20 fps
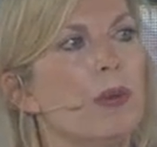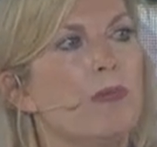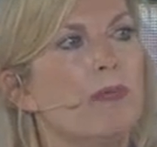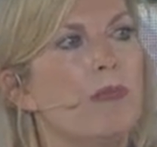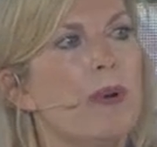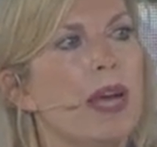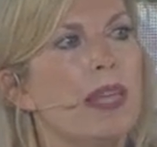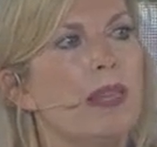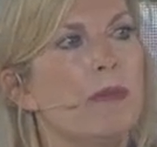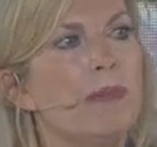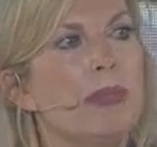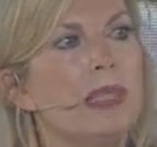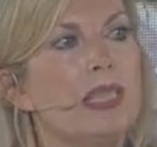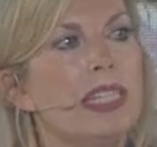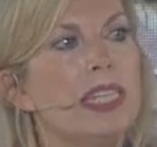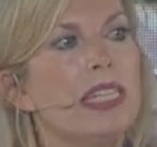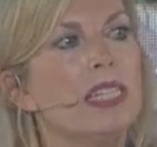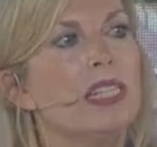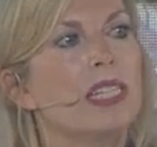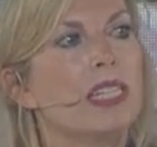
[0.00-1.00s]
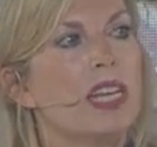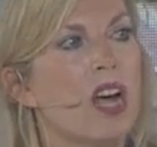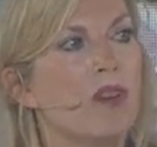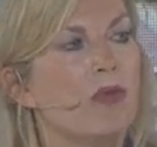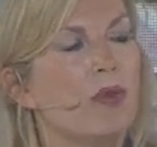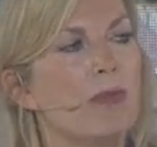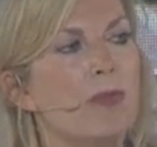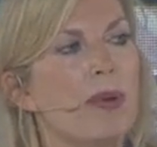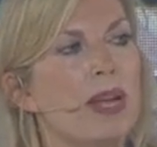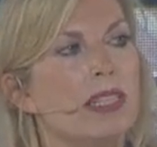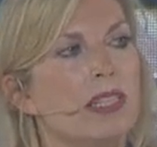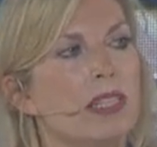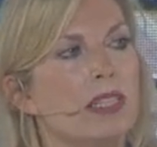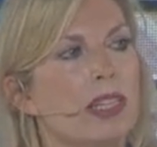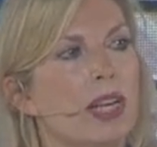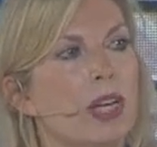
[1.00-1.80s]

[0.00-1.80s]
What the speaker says: by the Belize government